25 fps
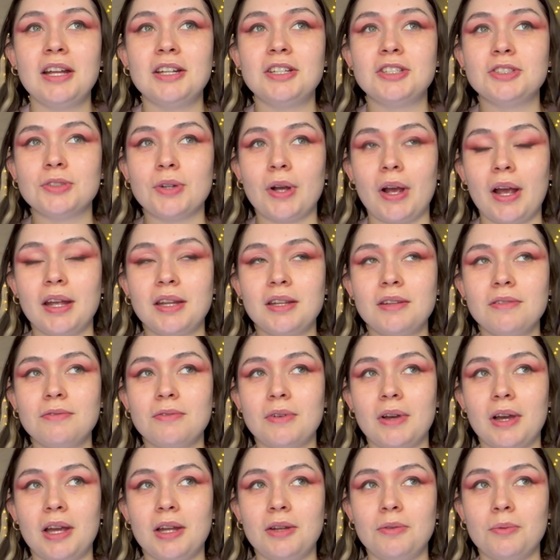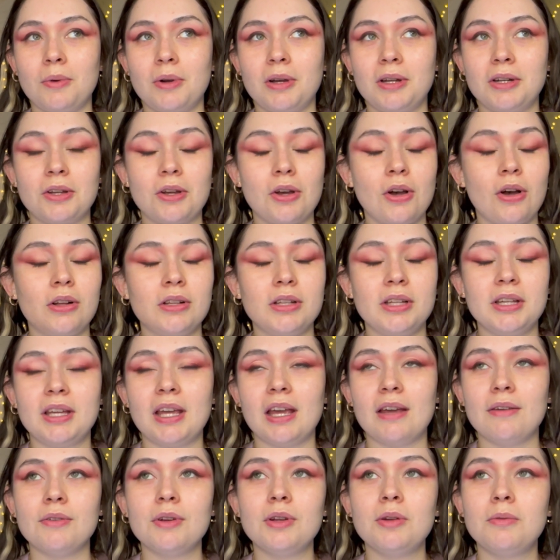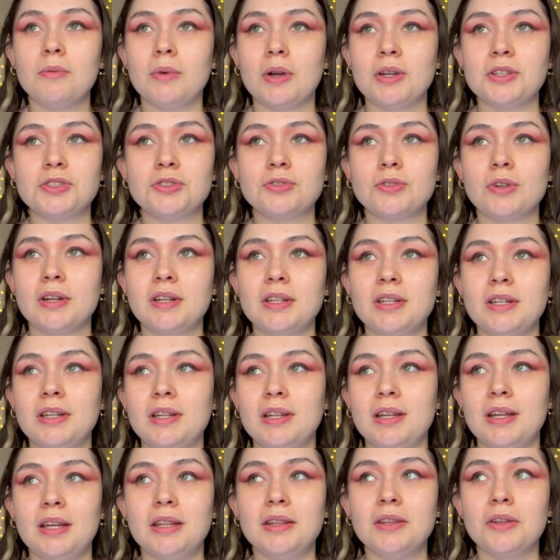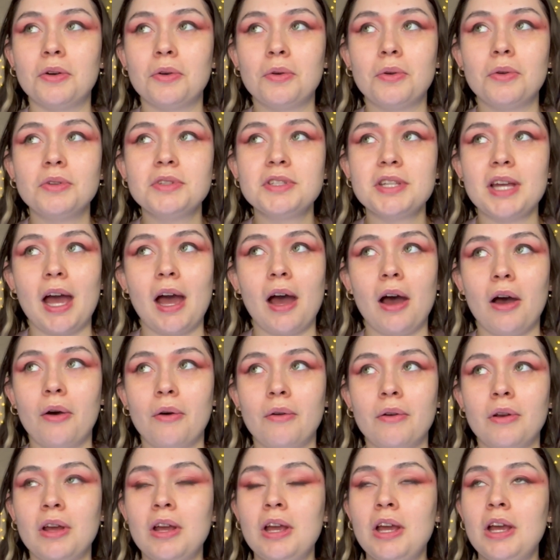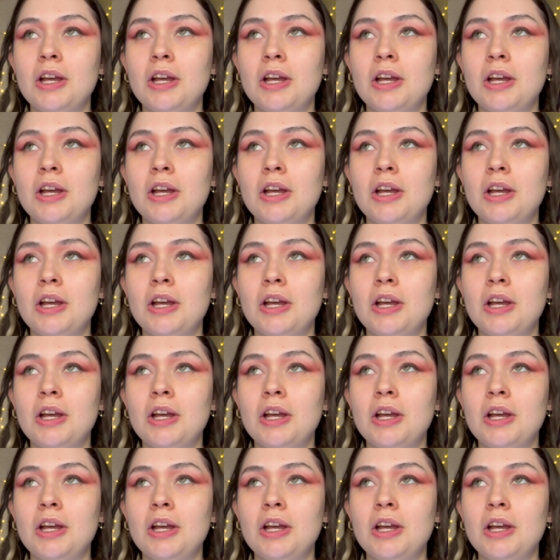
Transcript: trying to find one, calling every restaurant in the whole town